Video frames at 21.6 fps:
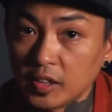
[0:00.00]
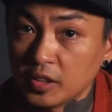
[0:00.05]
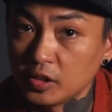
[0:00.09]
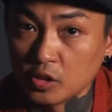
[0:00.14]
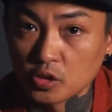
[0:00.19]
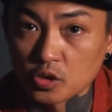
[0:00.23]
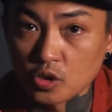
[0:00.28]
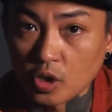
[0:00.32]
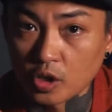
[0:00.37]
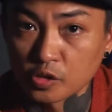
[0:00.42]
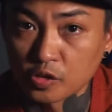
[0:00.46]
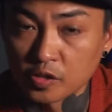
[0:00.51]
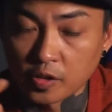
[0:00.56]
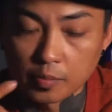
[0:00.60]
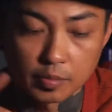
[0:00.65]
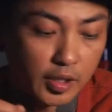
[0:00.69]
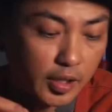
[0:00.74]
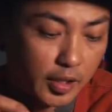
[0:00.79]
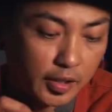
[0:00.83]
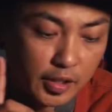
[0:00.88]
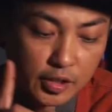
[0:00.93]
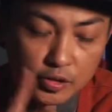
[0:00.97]
need to charge
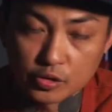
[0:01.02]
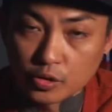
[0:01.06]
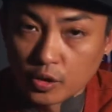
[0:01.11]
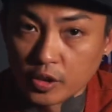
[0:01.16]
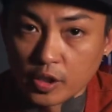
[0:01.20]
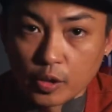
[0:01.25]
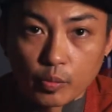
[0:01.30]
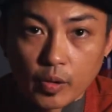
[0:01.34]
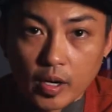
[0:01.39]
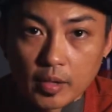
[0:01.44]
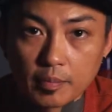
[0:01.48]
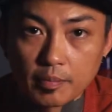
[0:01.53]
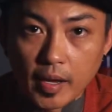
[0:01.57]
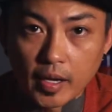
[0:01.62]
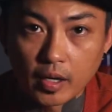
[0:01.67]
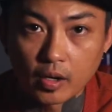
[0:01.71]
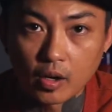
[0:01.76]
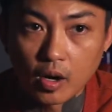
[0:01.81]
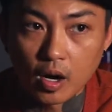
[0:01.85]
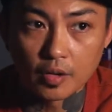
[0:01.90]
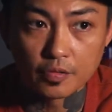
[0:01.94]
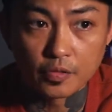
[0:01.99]
something and then turn it right
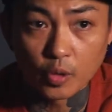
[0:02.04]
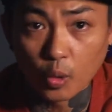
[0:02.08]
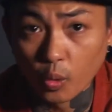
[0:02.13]
back off,